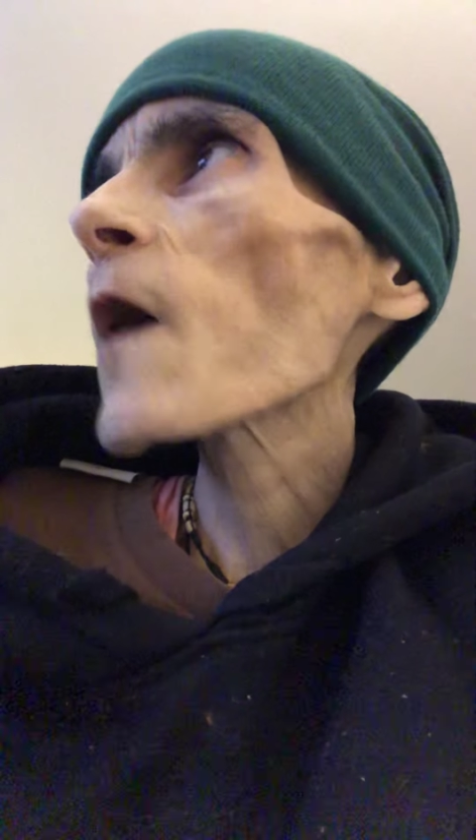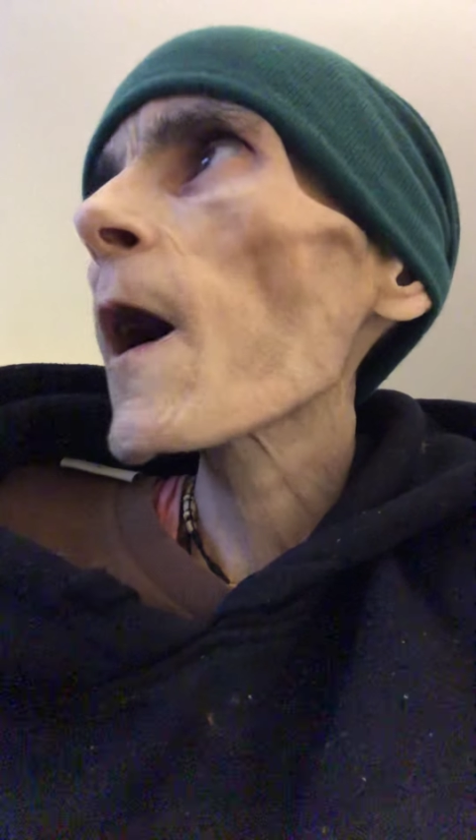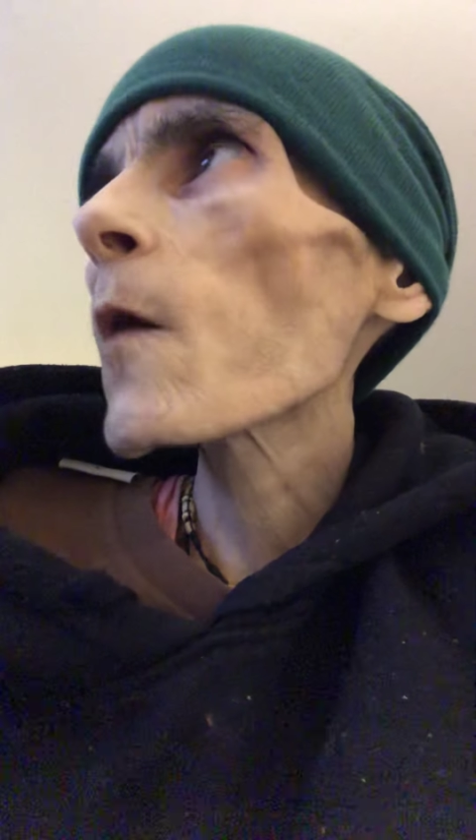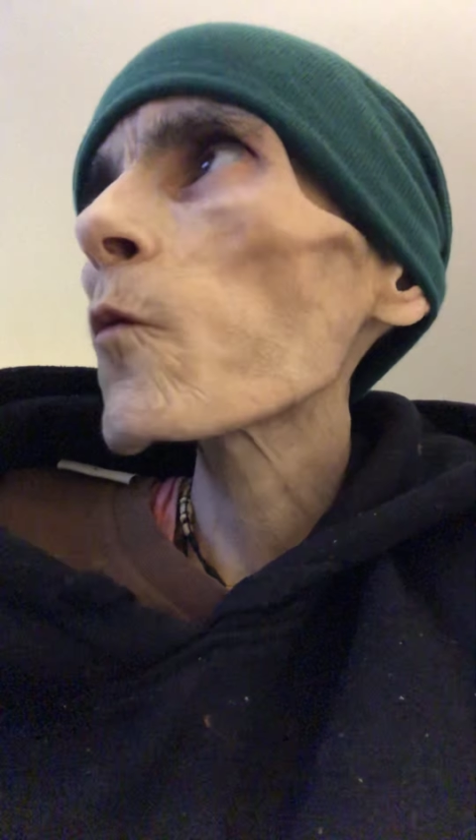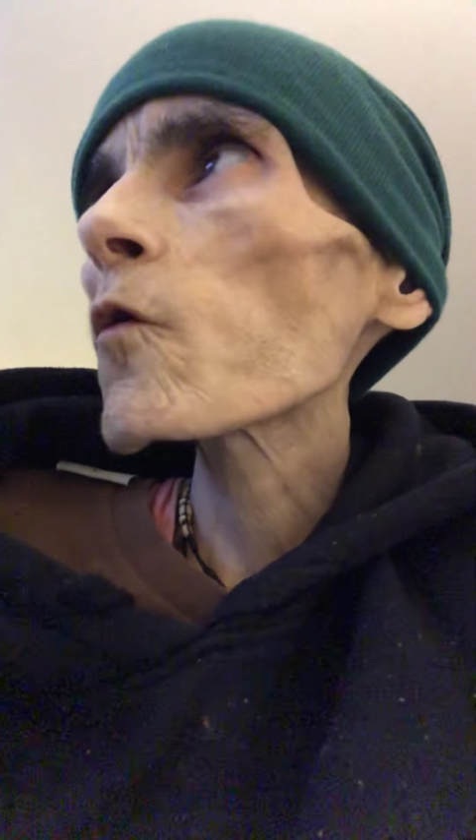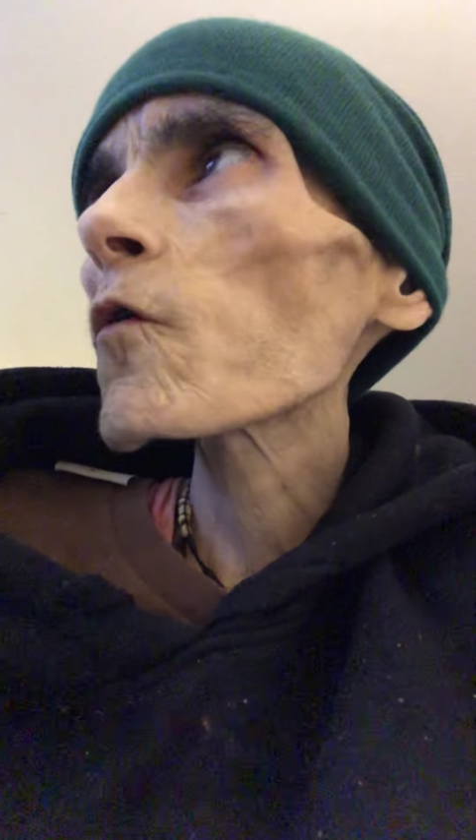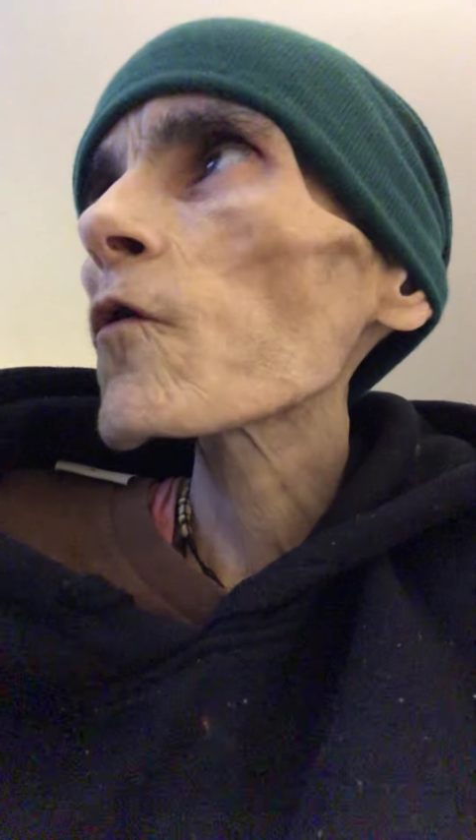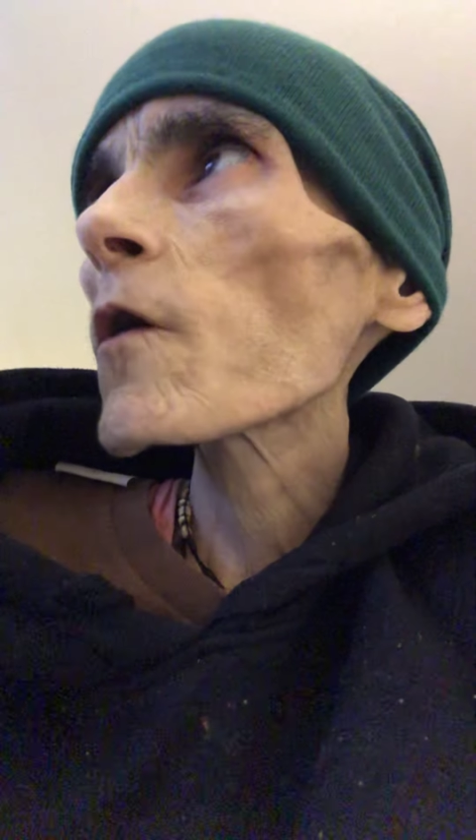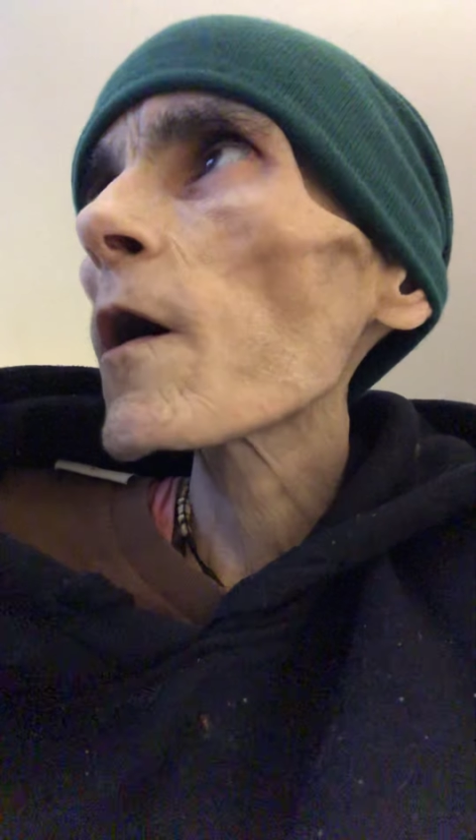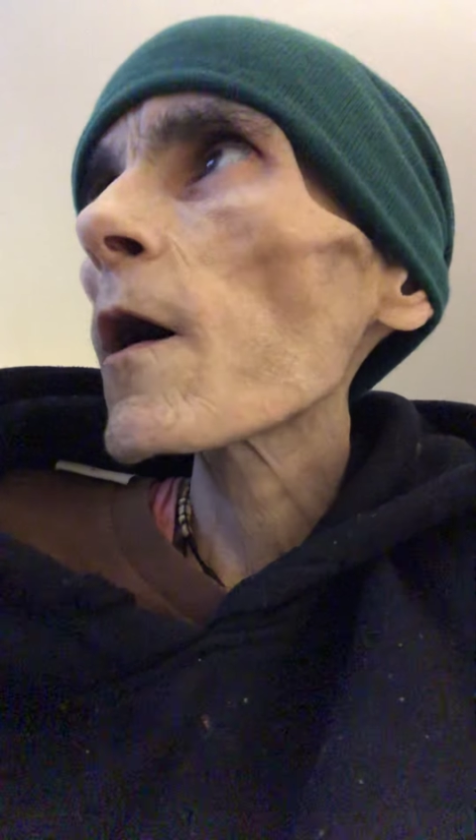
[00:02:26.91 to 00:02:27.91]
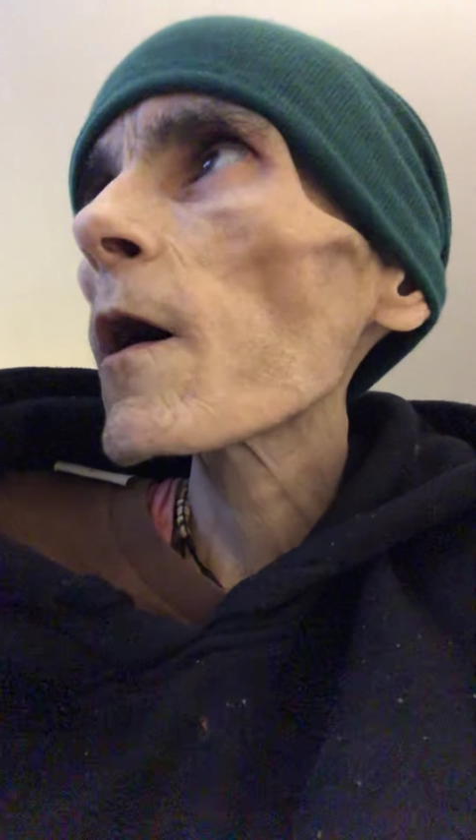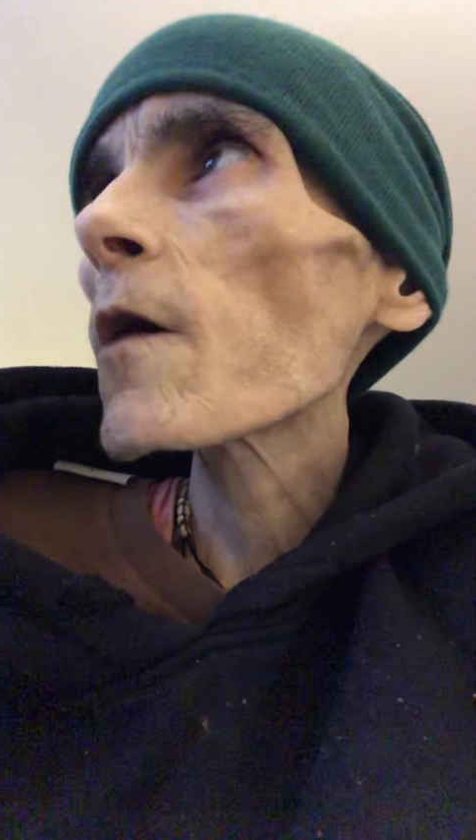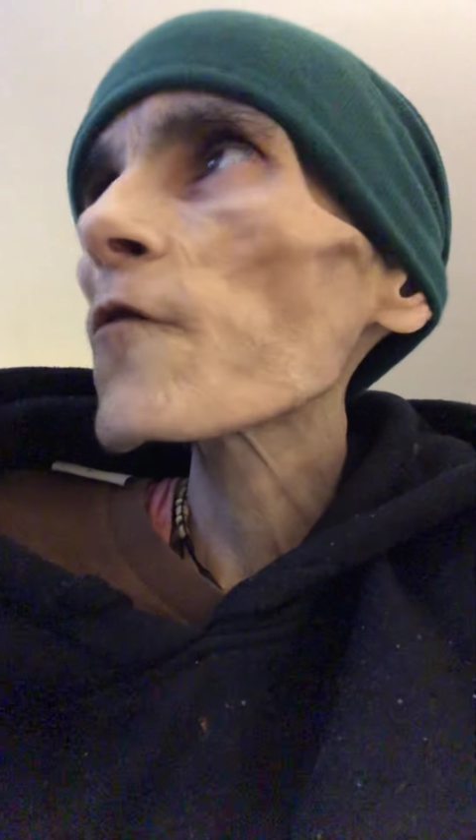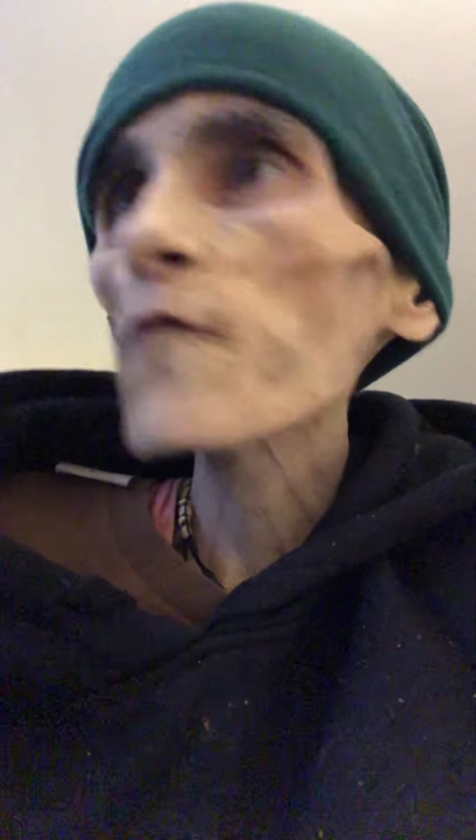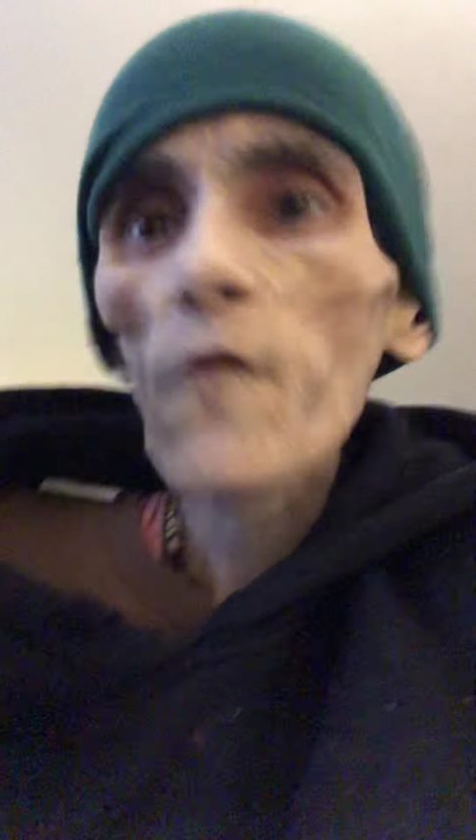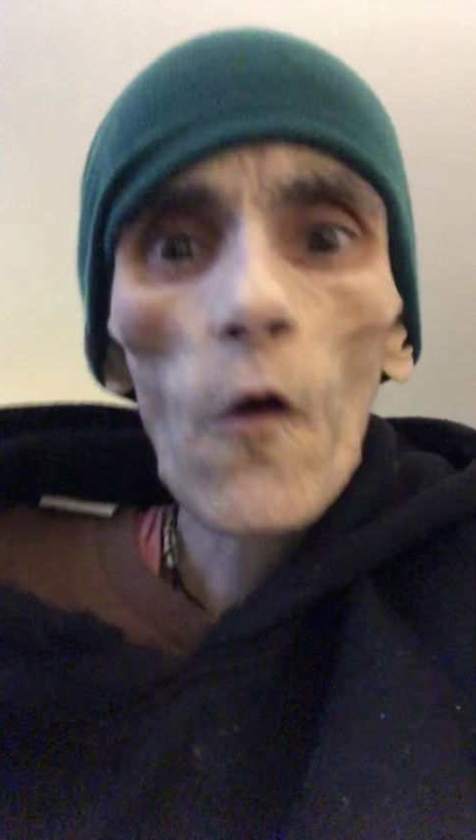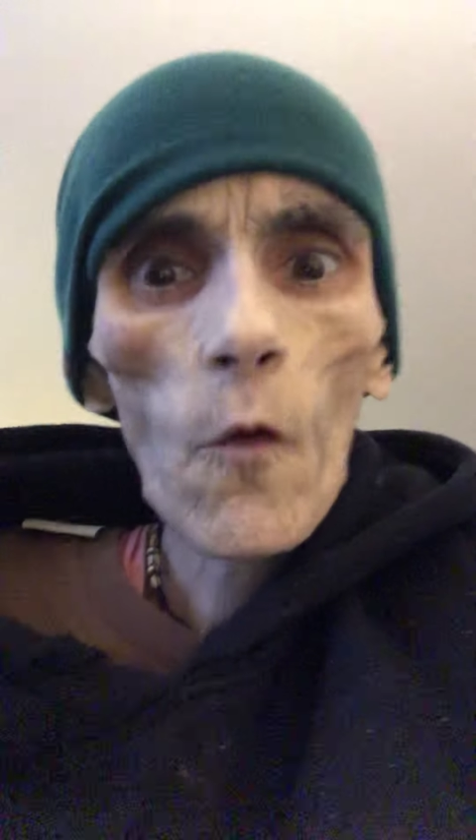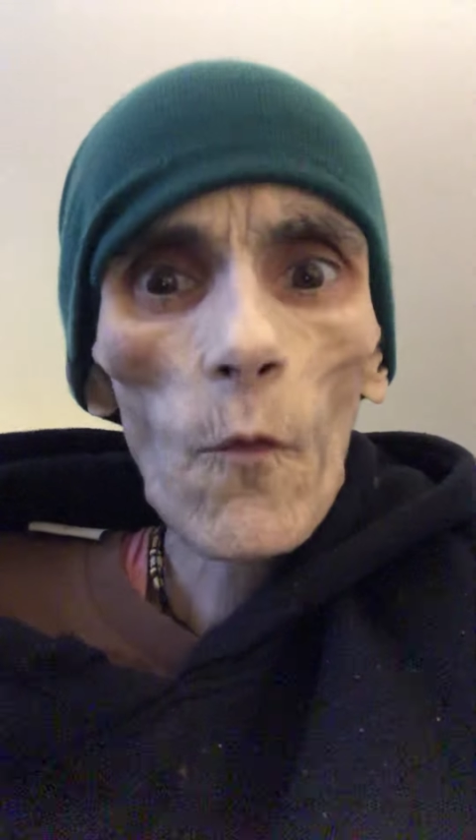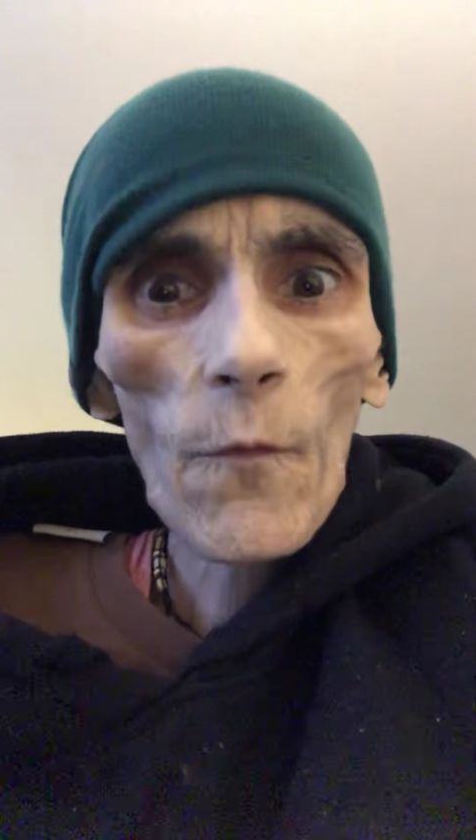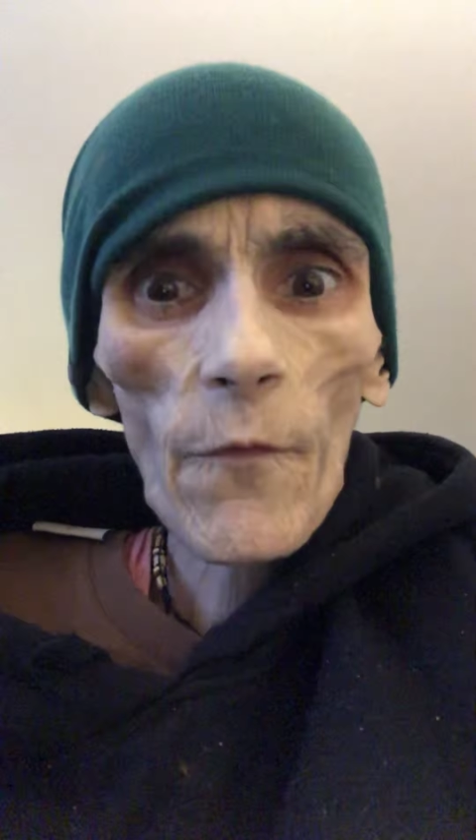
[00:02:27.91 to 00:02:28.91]
I will
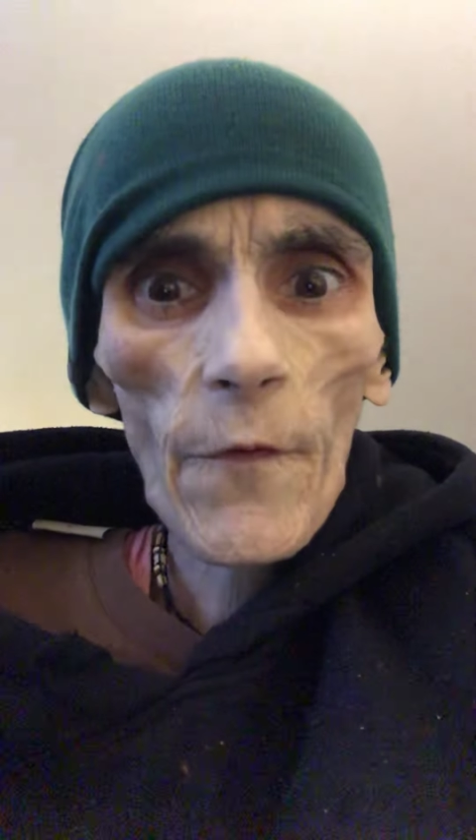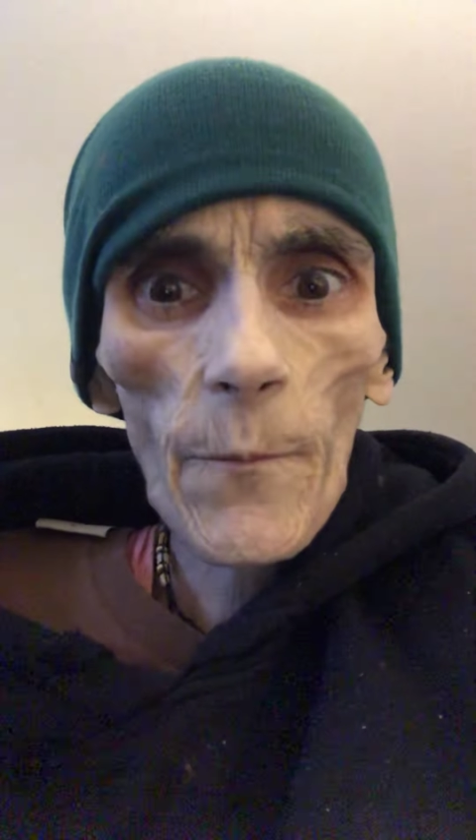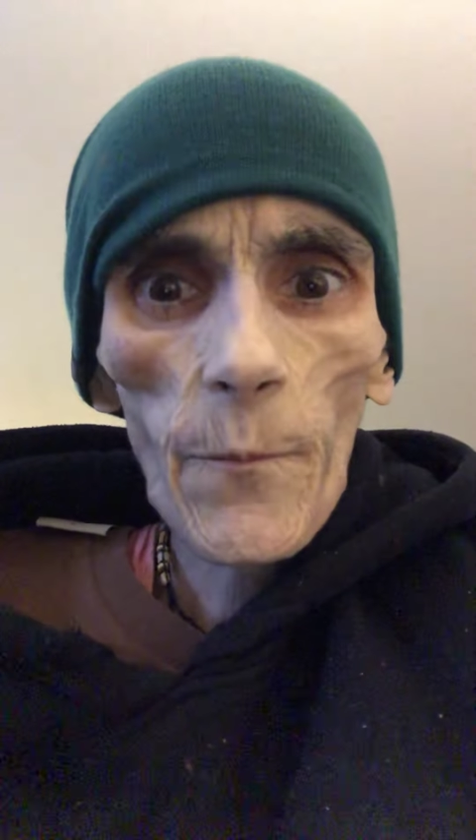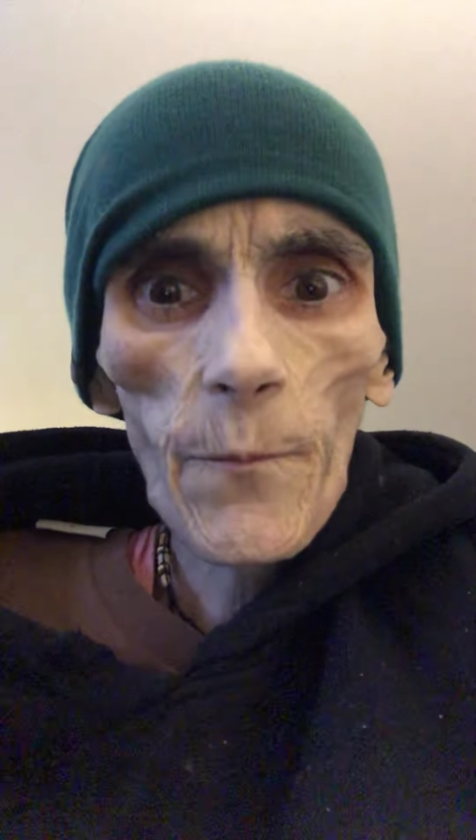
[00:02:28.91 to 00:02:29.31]
show the